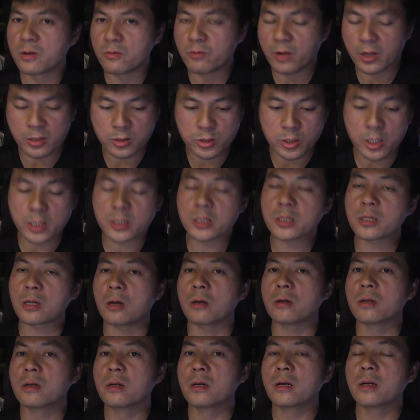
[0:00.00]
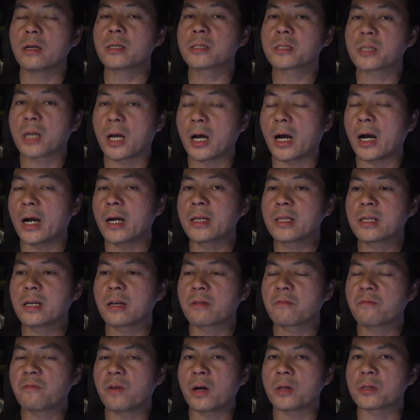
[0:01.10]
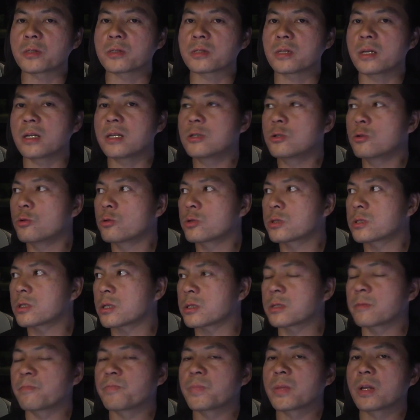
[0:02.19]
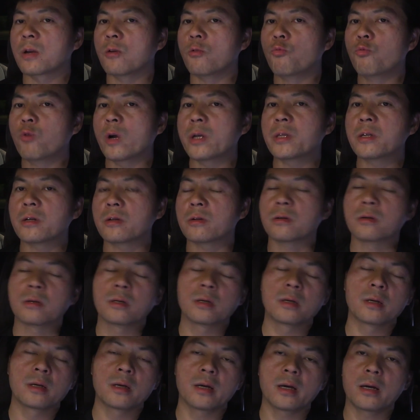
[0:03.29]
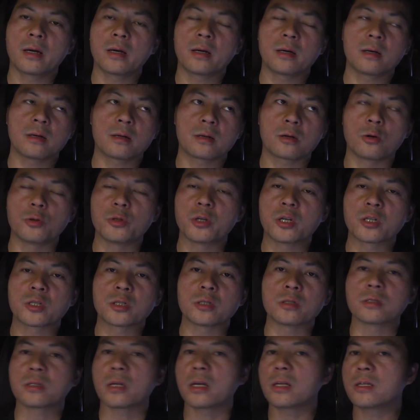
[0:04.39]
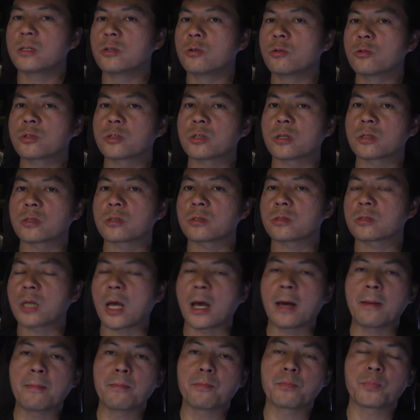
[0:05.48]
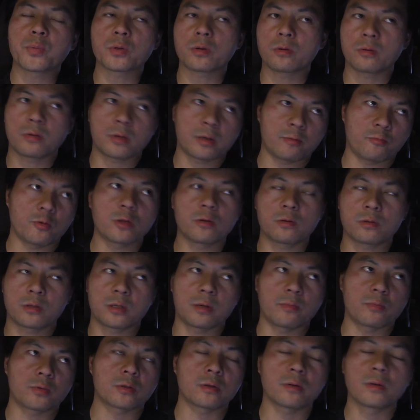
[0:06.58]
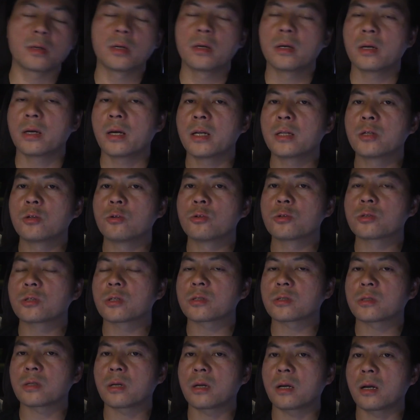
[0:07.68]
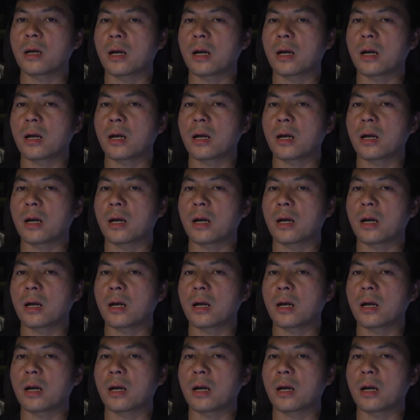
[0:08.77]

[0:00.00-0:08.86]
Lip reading: Right? Tesla is highly advanced. It uses weather conditions, it uses temperature, it uses